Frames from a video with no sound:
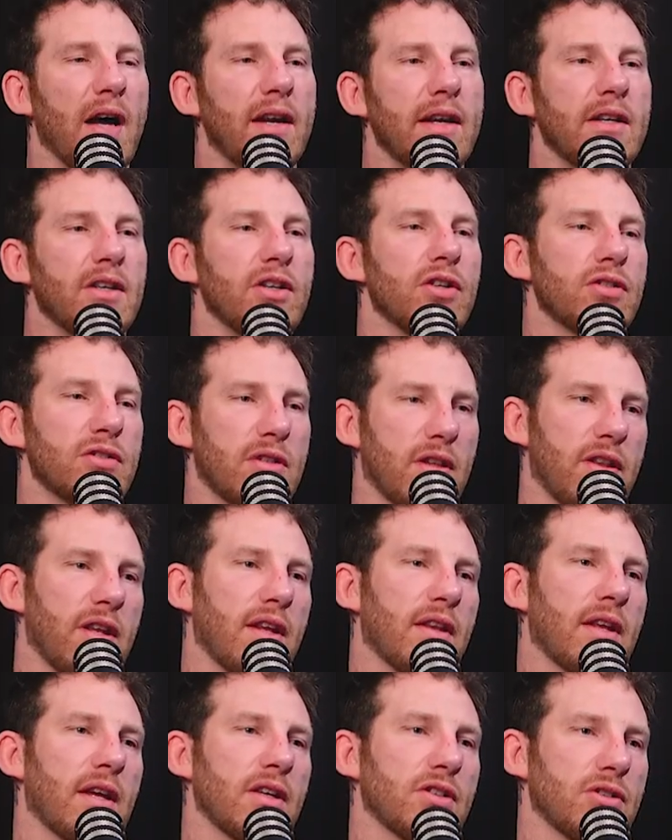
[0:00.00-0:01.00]
I didn't used to
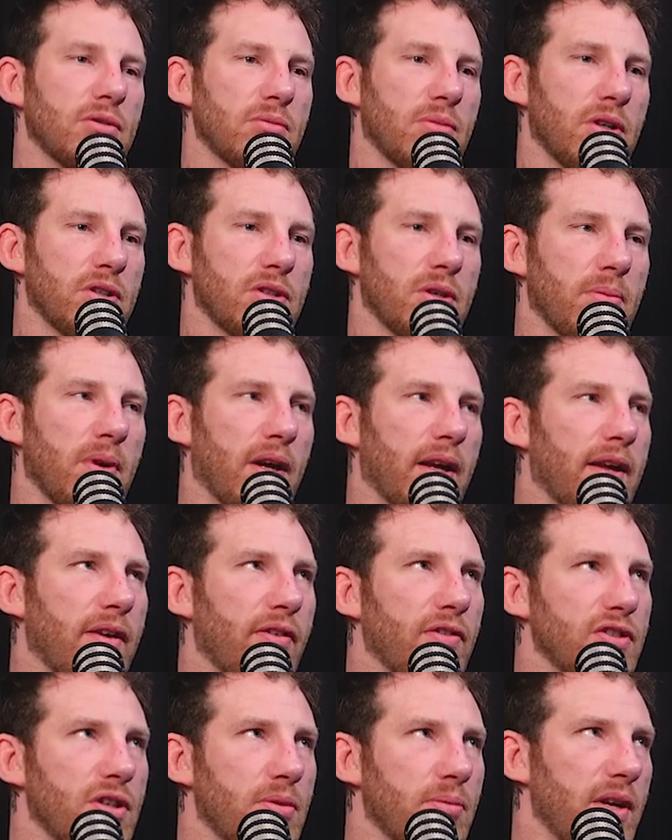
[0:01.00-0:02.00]
think that so much. I'm like,
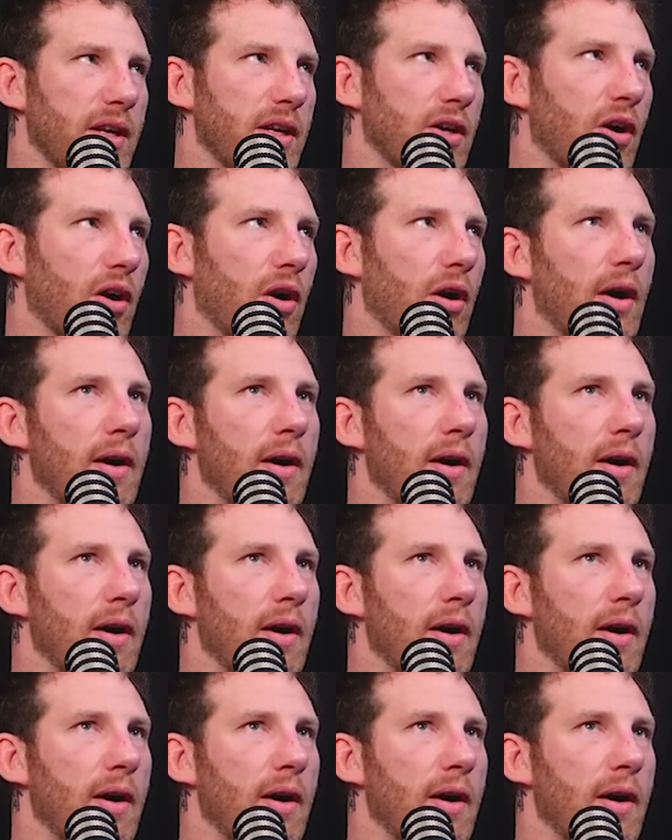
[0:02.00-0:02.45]
if somebody oh, right.